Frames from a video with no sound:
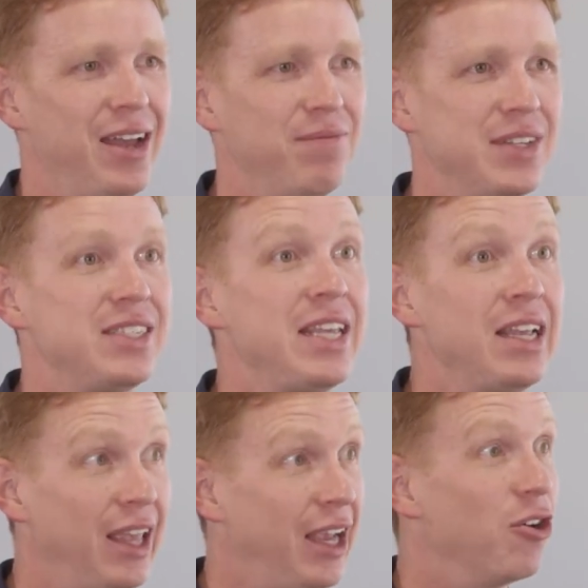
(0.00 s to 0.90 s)

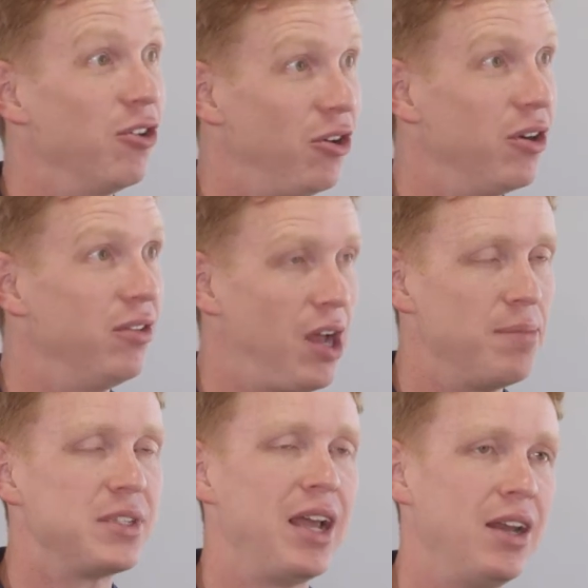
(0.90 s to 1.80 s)
ceiling or
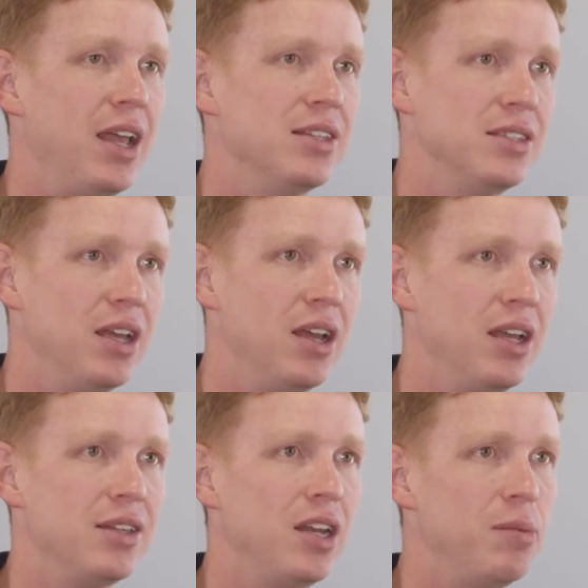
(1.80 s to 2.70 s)
upside as
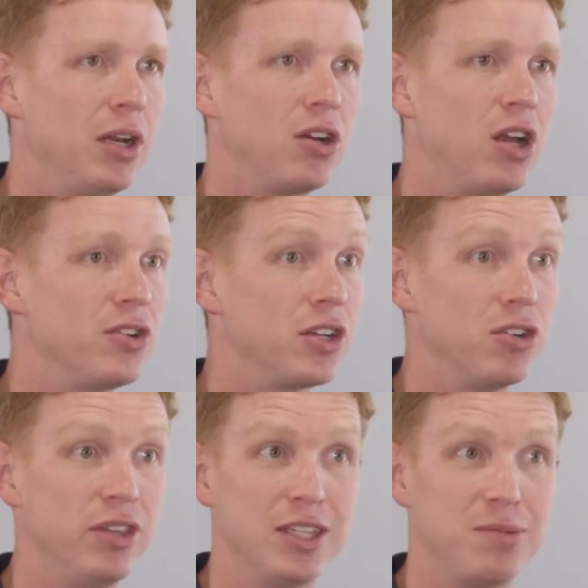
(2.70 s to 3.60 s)
an independent
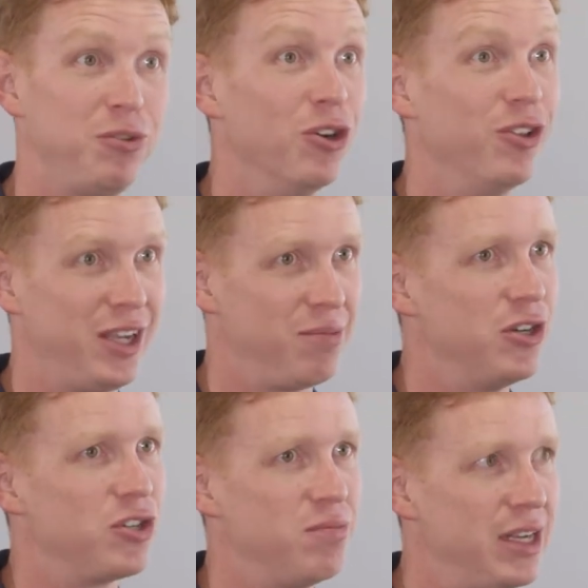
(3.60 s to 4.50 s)
contractor that's purely
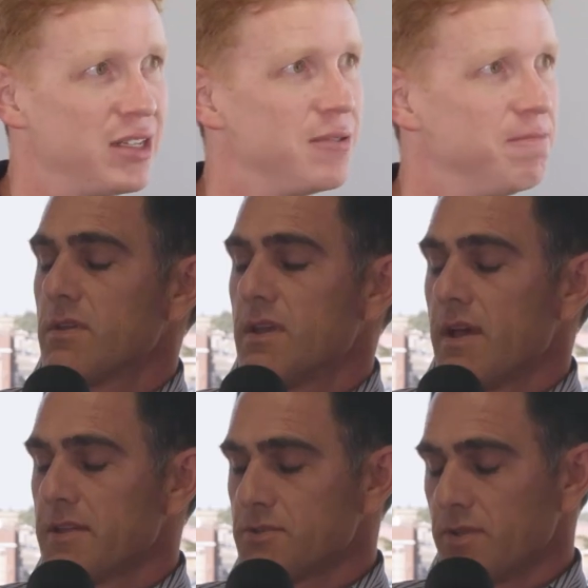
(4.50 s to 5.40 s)
commission based.
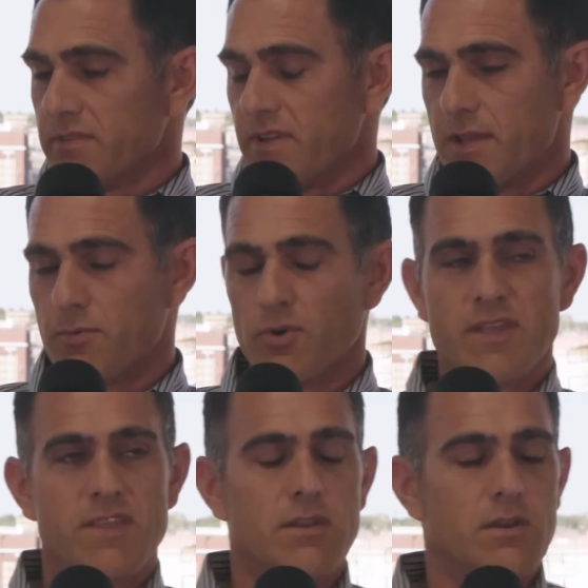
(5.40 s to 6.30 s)
Yeah, that's really valuable.
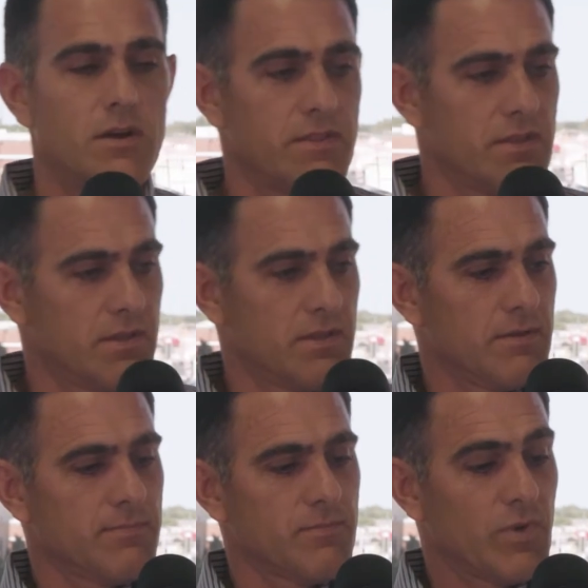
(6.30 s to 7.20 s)
And then
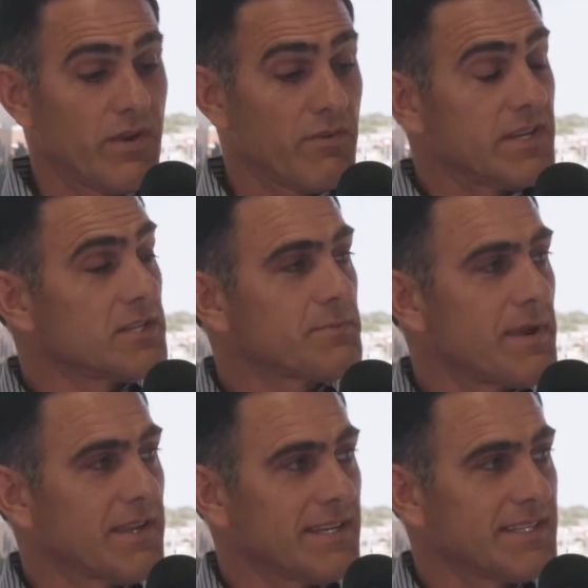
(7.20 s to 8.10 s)
whenever he talked
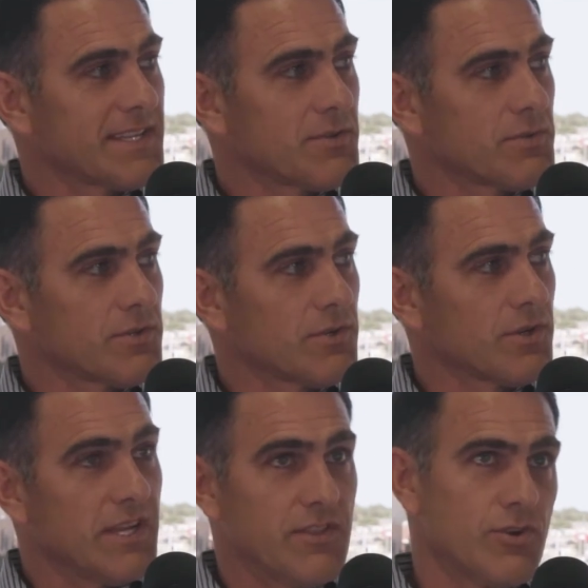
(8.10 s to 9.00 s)
about getting together with
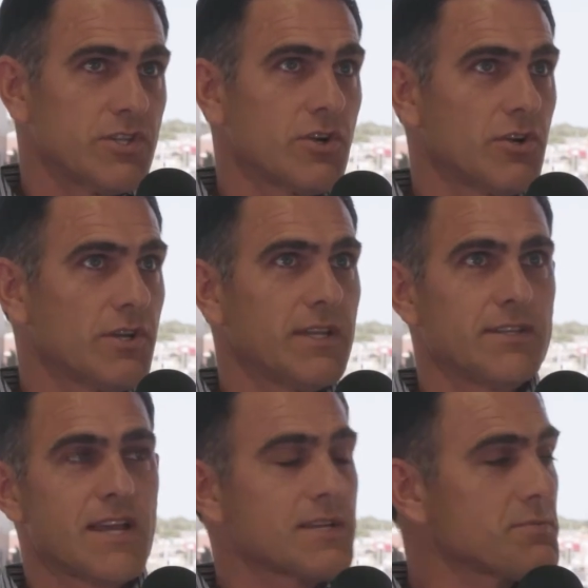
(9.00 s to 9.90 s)
your either
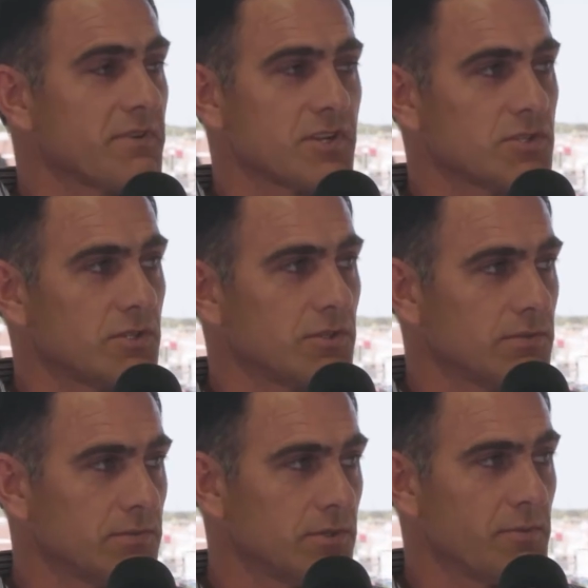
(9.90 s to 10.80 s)
attorney, tax
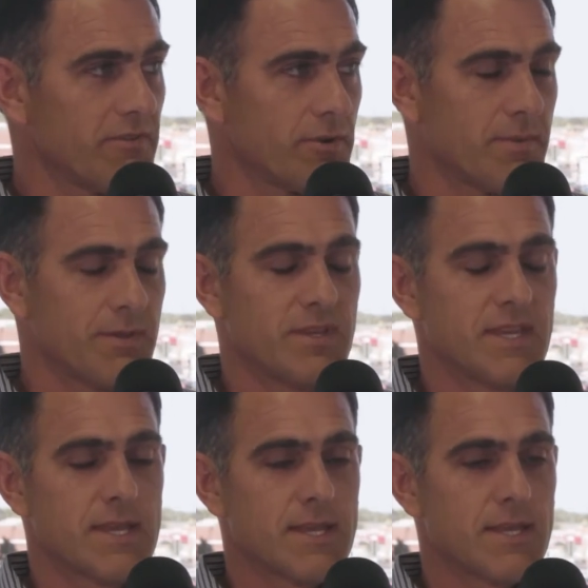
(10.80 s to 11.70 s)
professional, whomever it may
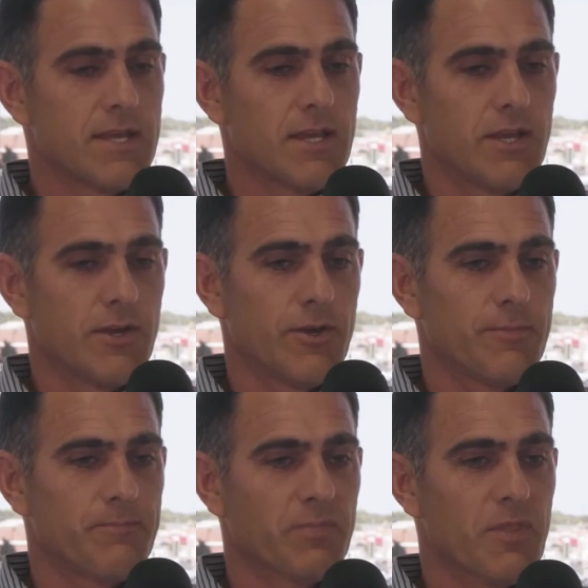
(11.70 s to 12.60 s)
be,
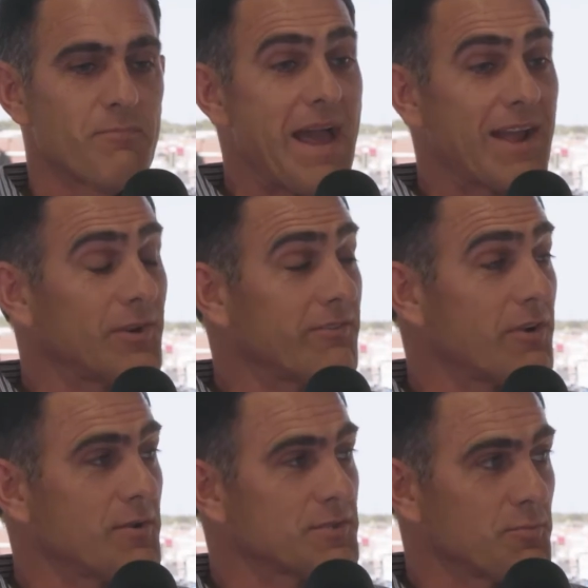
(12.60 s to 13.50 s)
back
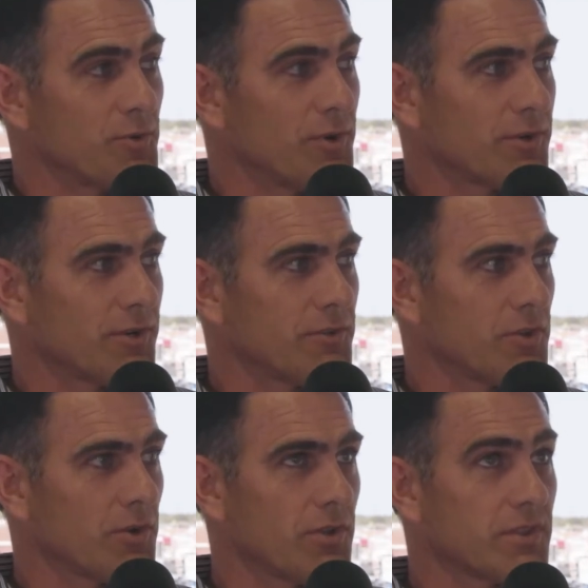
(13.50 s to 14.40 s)
whenever I was a broker,
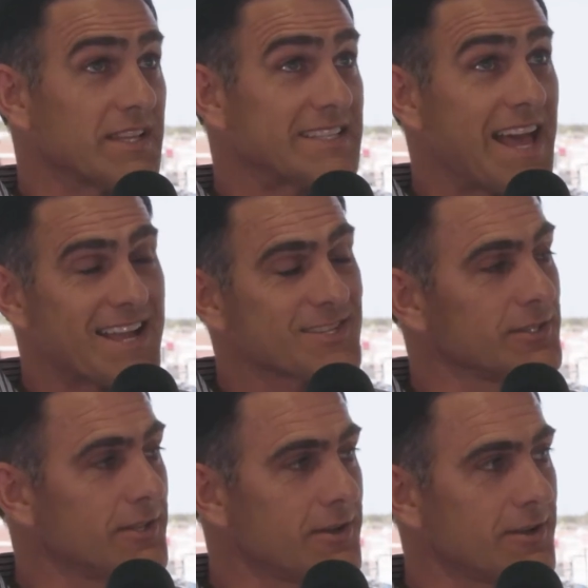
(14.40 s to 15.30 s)
the tax
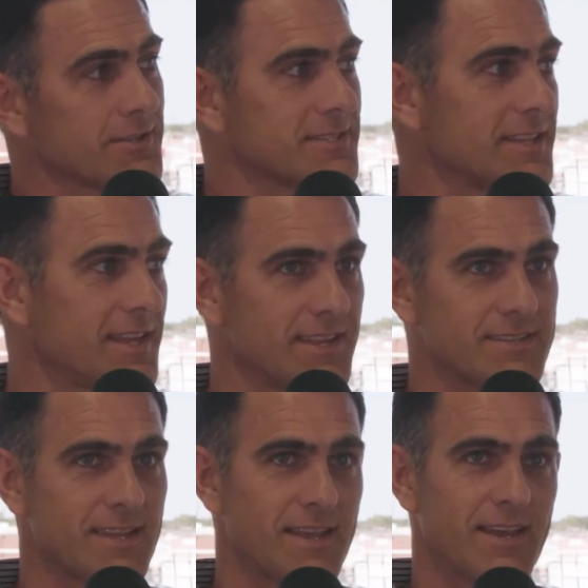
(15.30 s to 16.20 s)
law
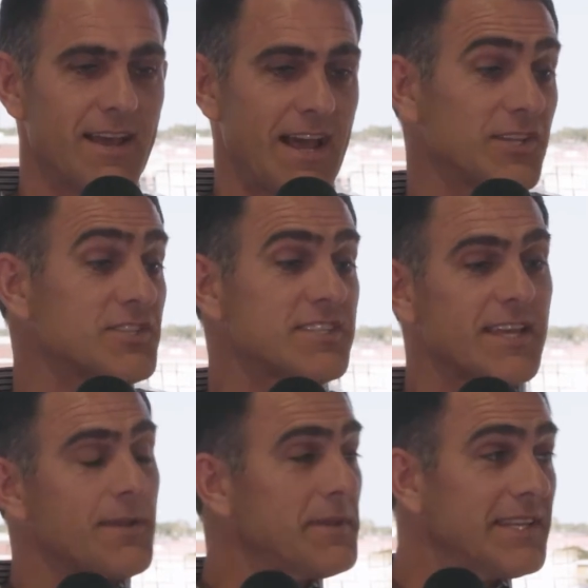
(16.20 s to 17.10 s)
says I could
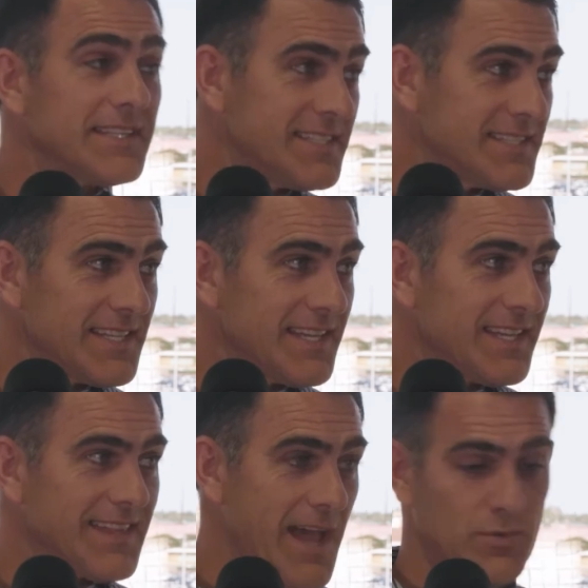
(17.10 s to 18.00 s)
set up an
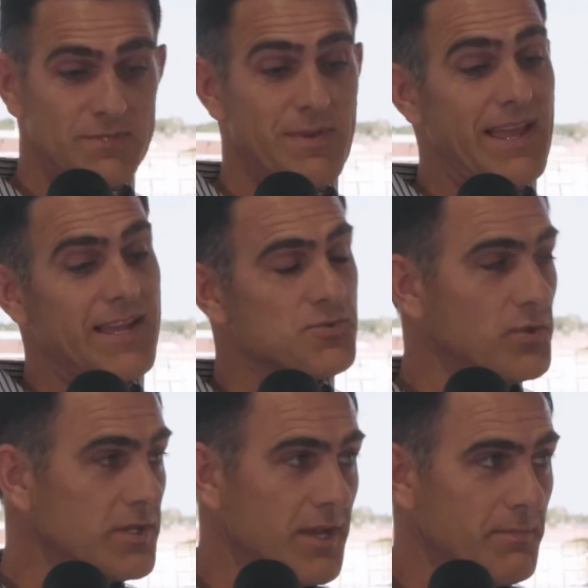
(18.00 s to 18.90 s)
entity. That was my
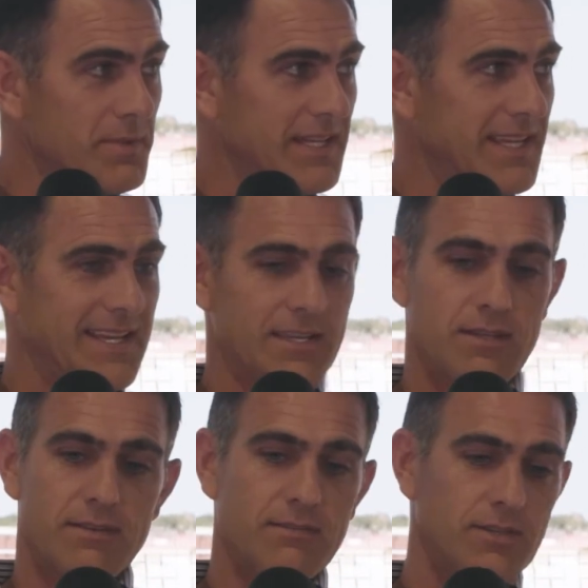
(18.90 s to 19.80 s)
actual company. I could,